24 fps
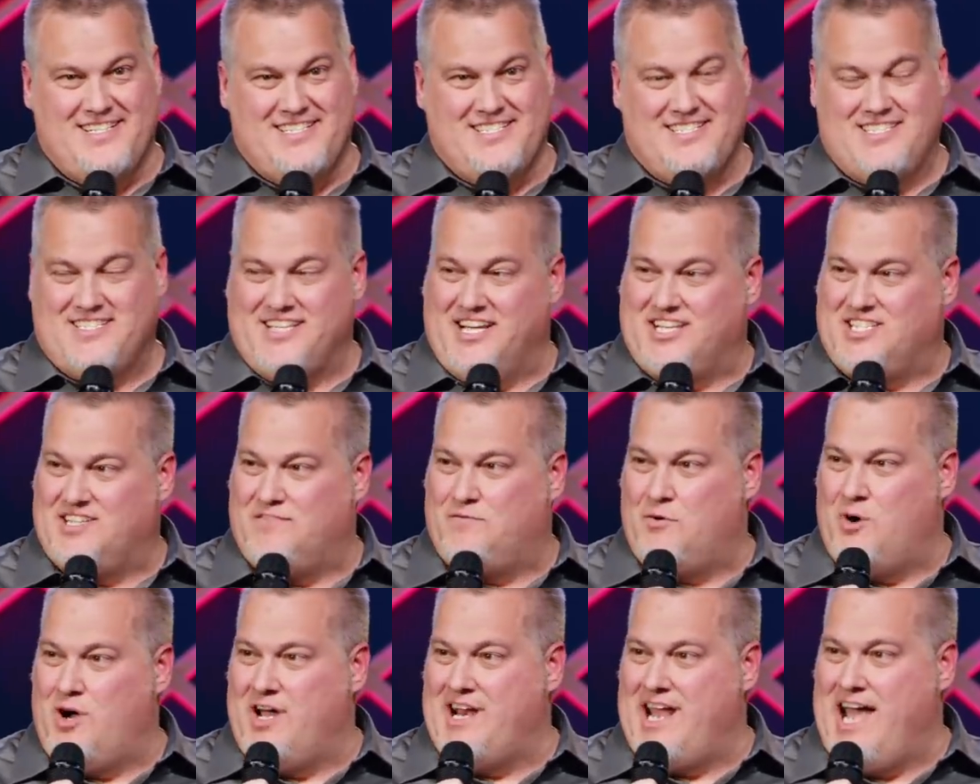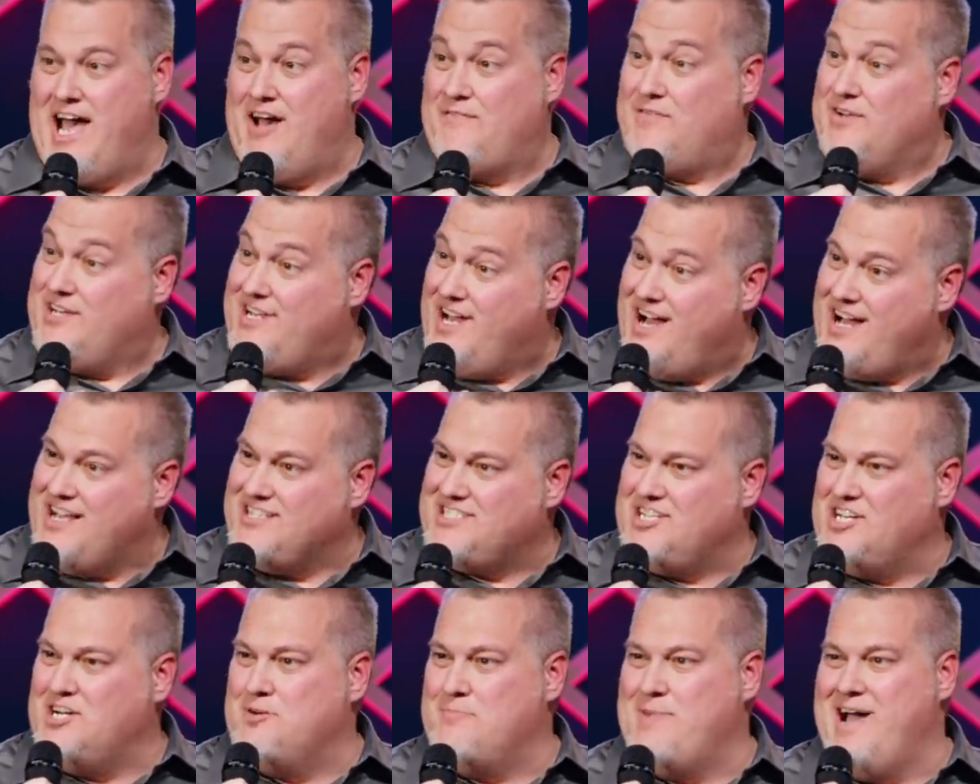six of one, half a
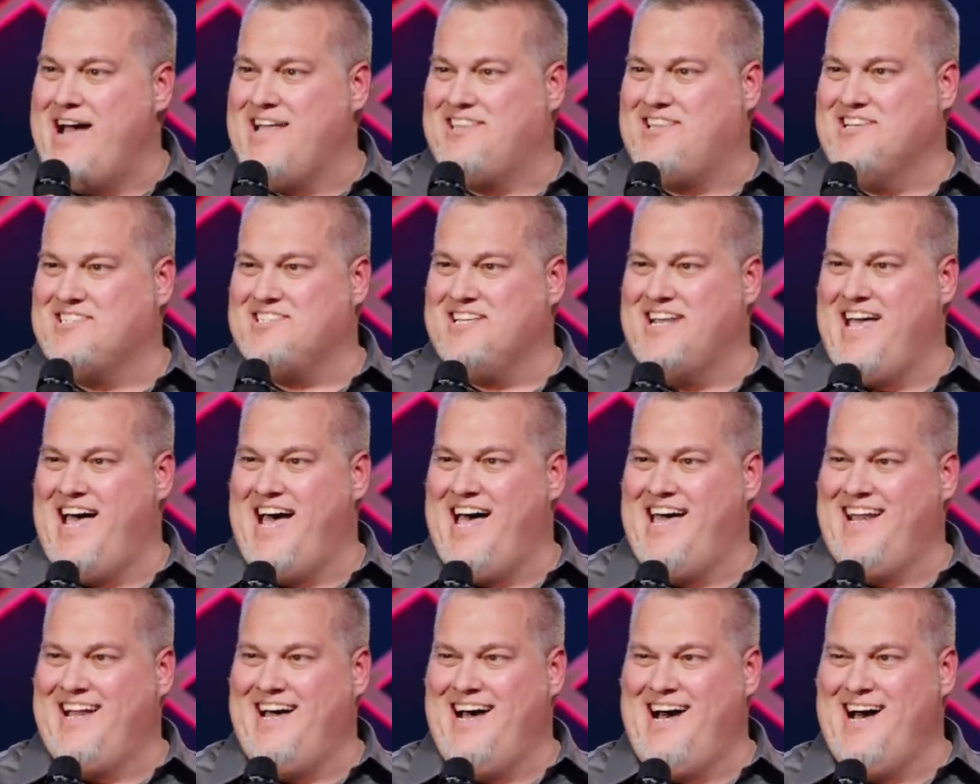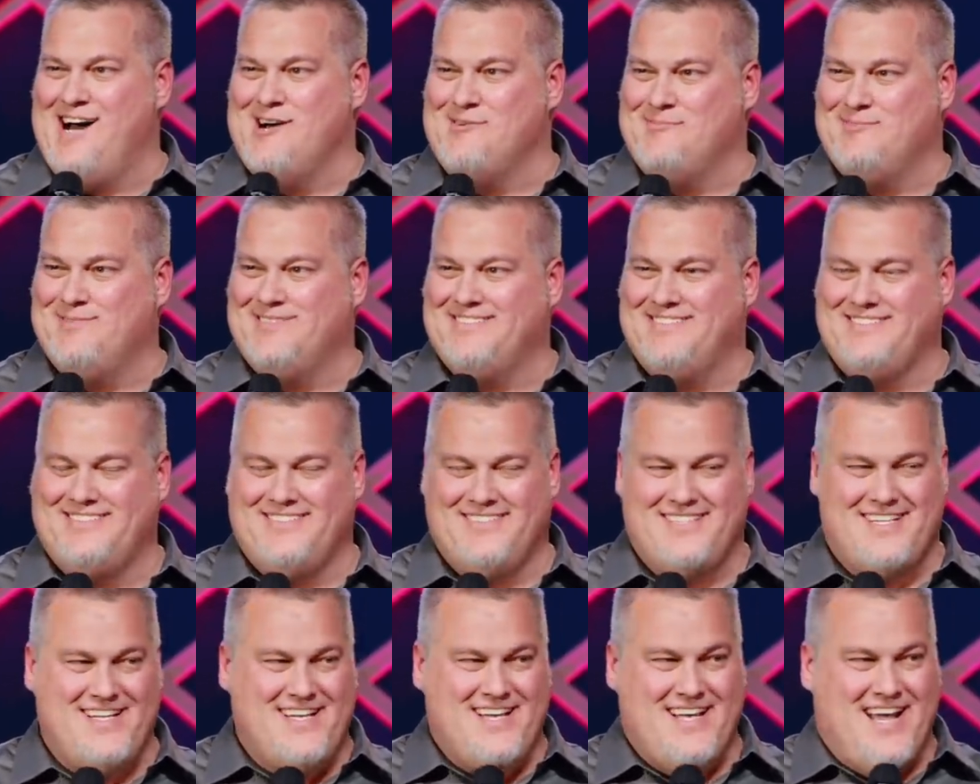dozen, your math doesn't add up.
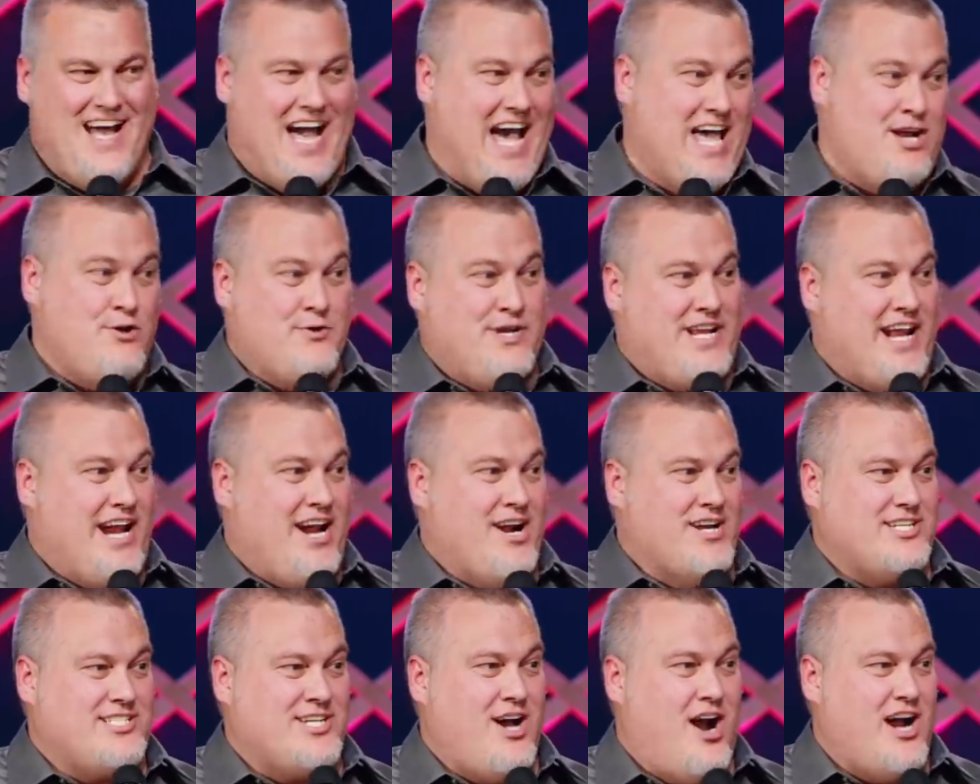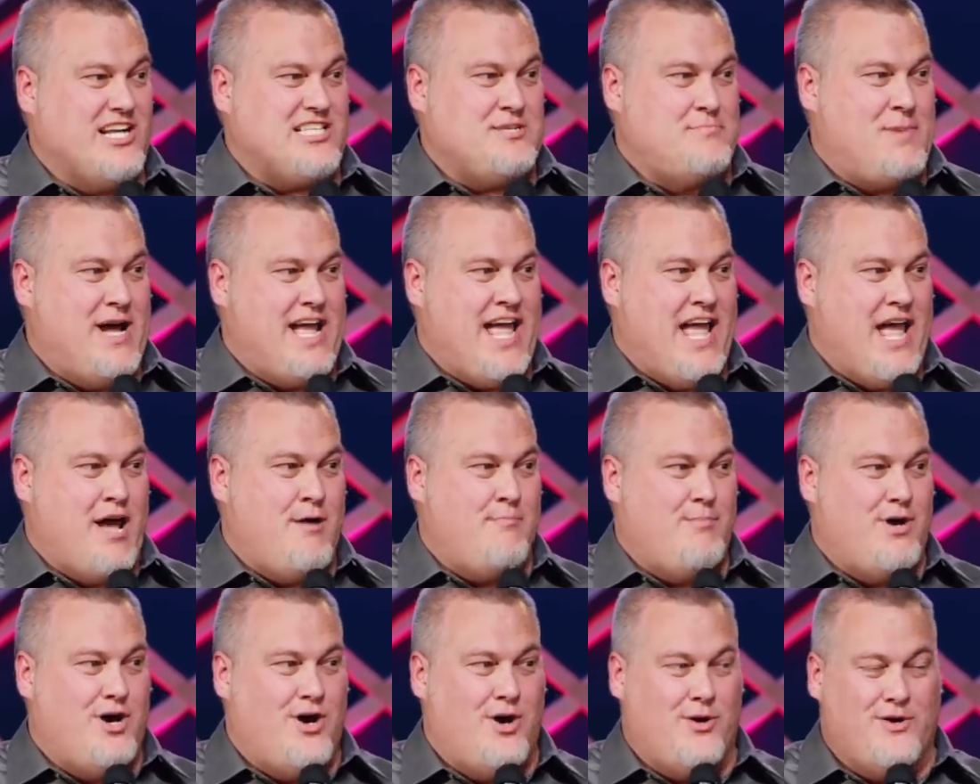I don't care, talk to my
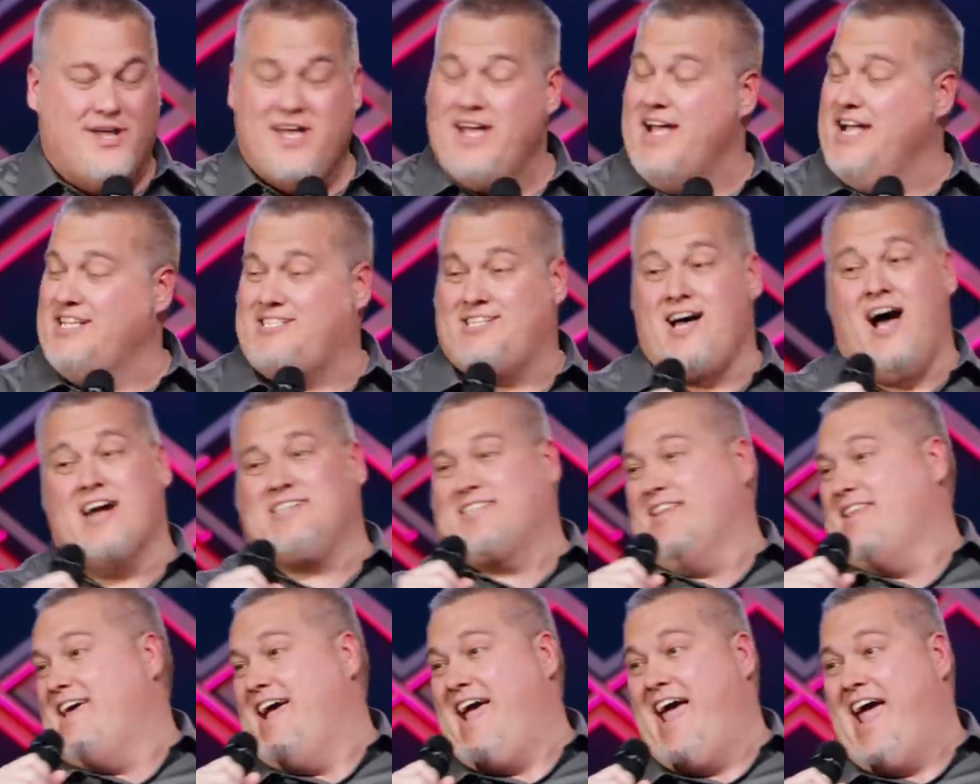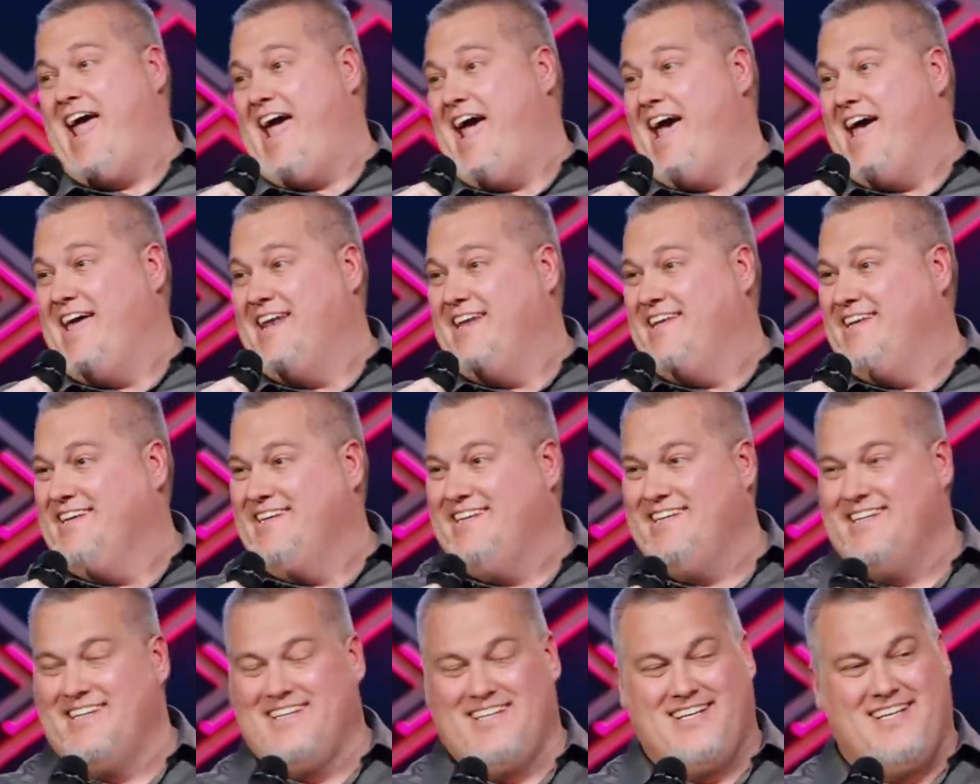ham bone. It's talk to the hand.
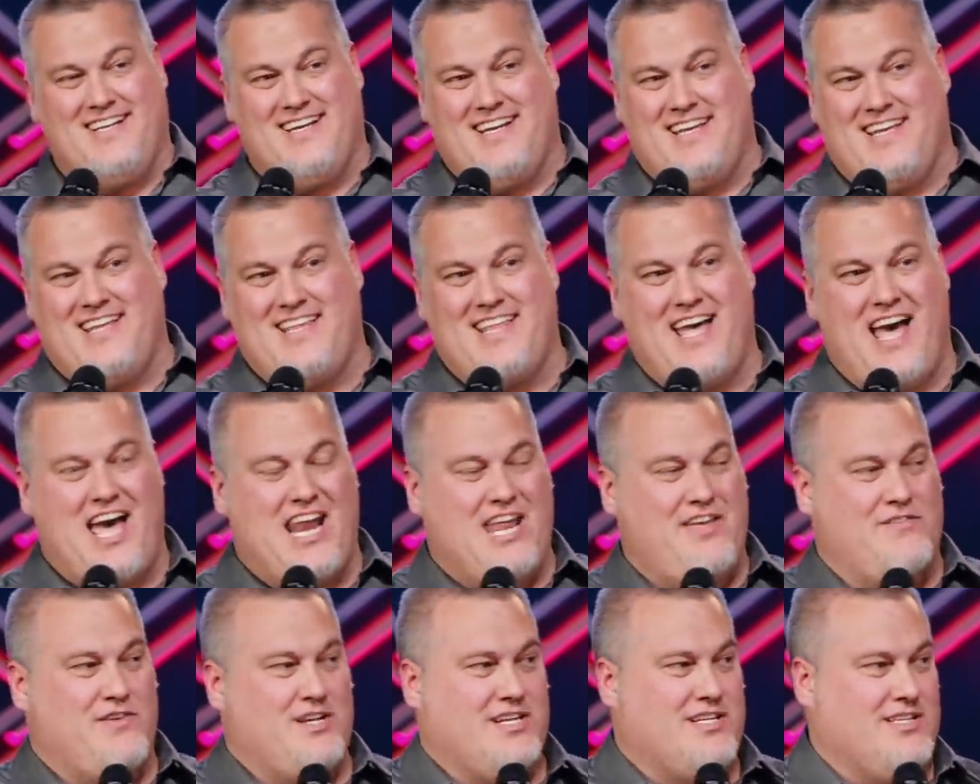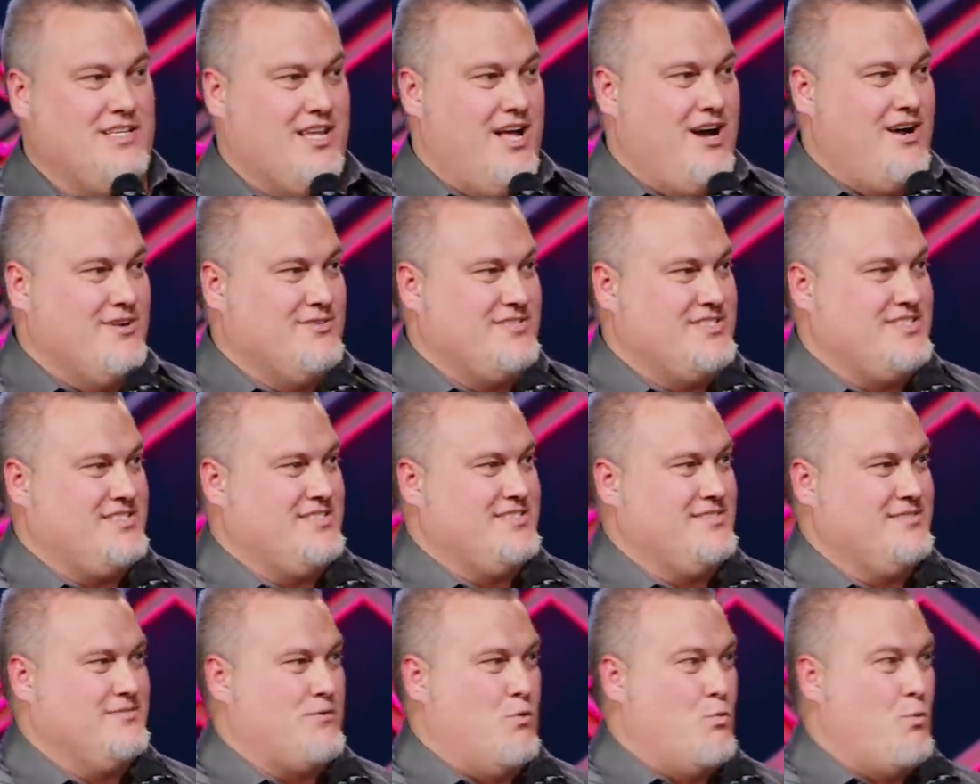Not even
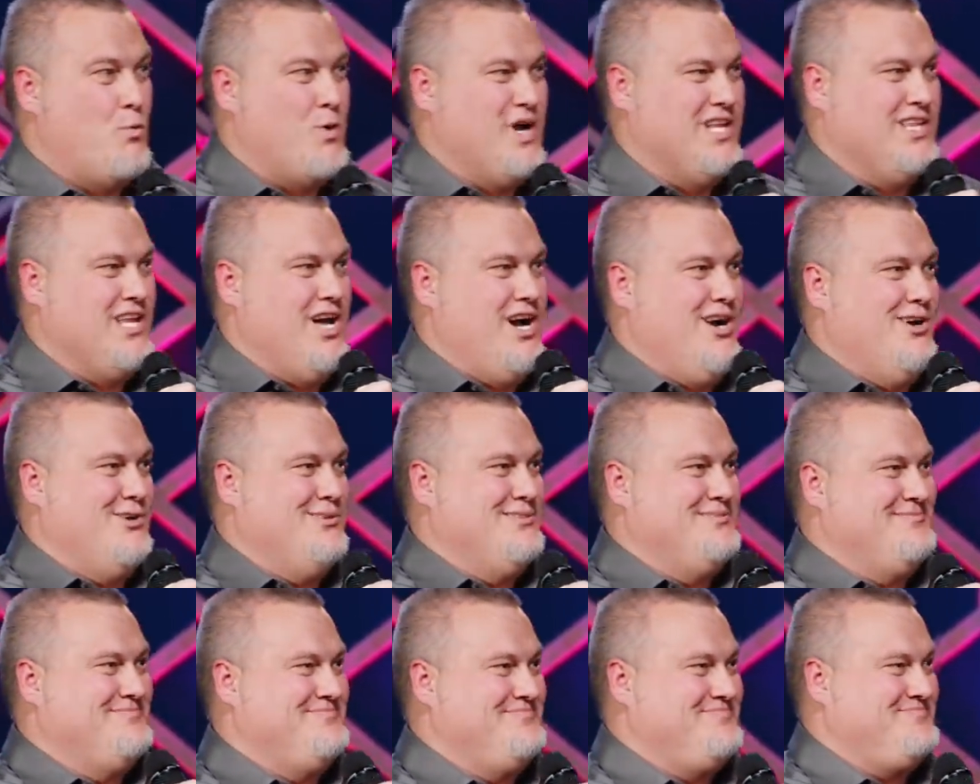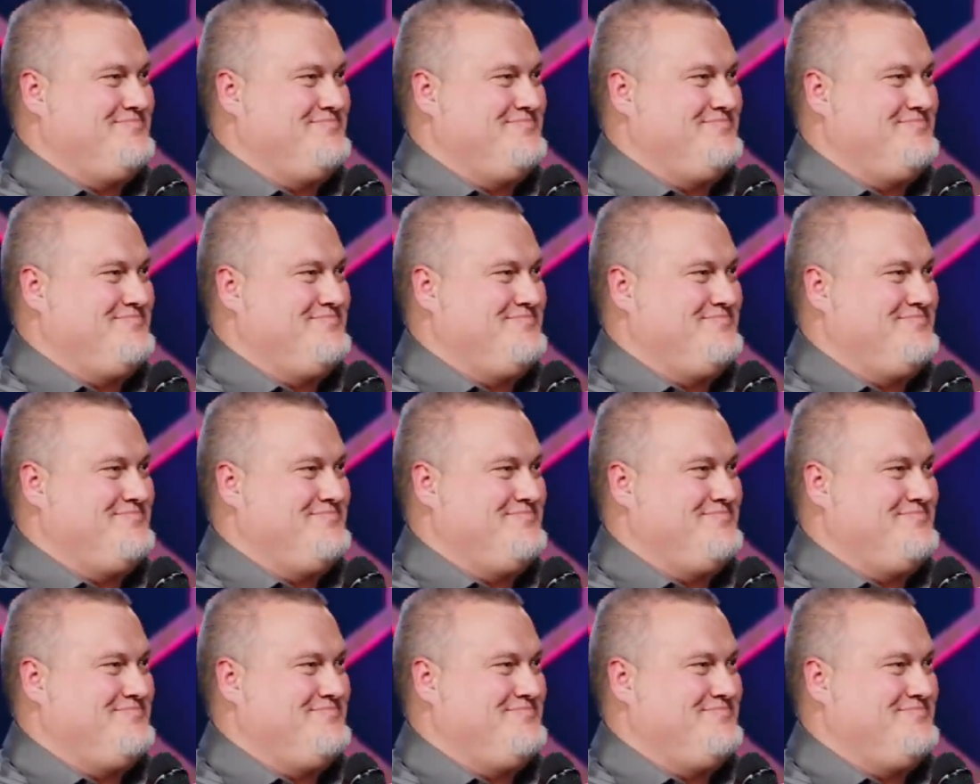close, Willow.